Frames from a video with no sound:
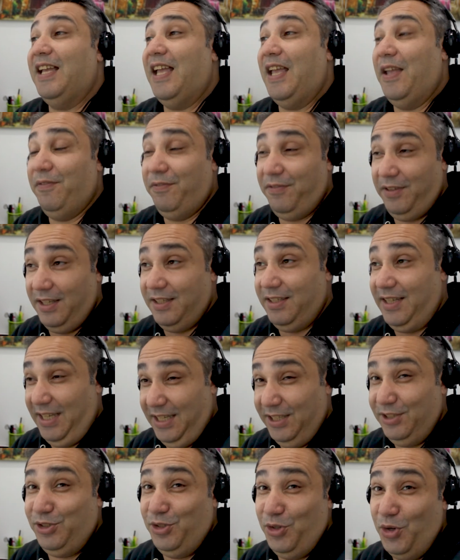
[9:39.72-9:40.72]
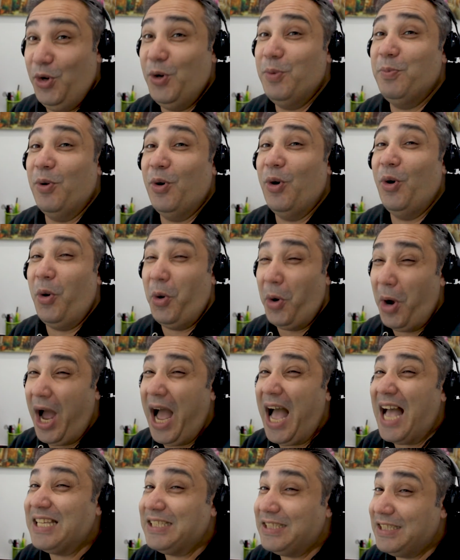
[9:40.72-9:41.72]
if it is normal or
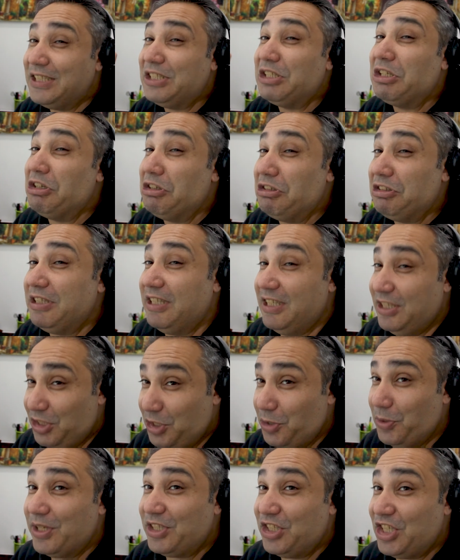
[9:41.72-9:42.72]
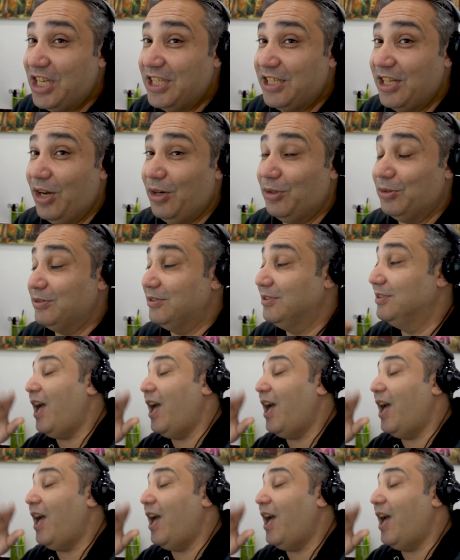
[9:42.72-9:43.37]
has he turned it into a shithole?